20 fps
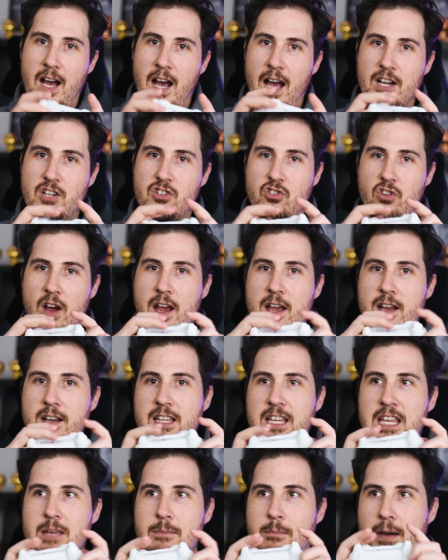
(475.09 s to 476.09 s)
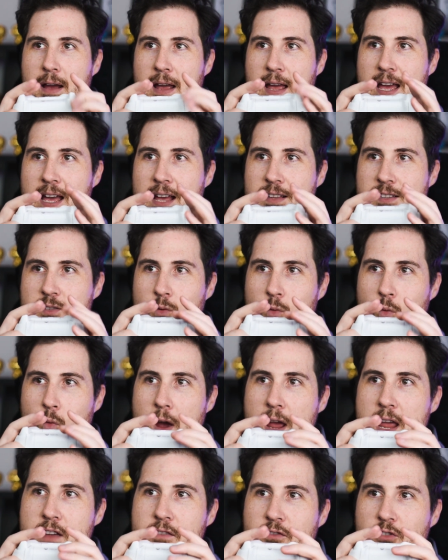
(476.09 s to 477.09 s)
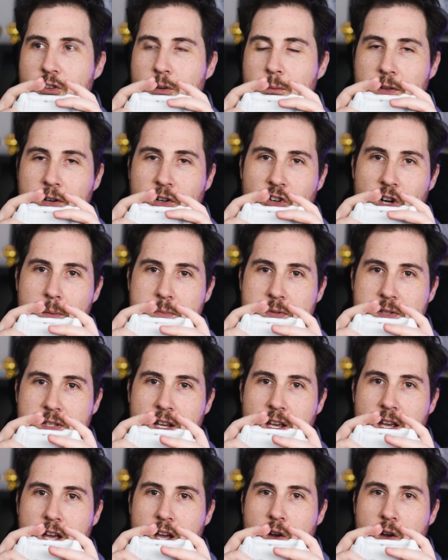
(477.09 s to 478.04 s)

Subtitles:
I try and keep my hands away from the grips,